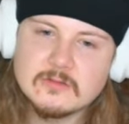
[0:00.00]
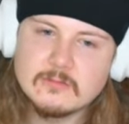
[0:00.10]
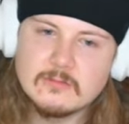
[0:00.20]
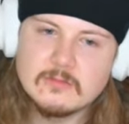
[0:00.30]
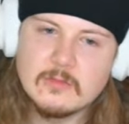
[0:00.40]

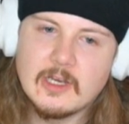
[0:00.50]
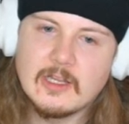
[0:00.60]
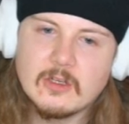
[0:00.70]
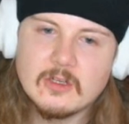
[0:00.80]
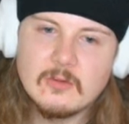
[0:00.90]
level of
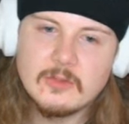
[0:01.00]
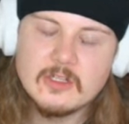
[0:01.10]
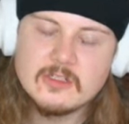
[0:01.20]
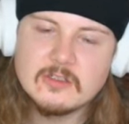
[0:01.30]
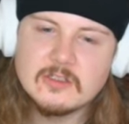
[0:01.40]
competition
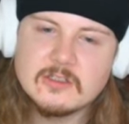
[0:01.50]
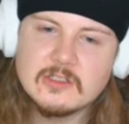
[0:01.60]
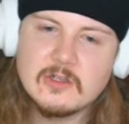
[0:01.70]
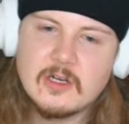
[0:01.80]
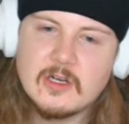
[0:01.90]
is so
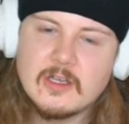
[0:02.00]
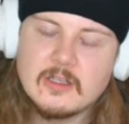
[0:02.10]
high?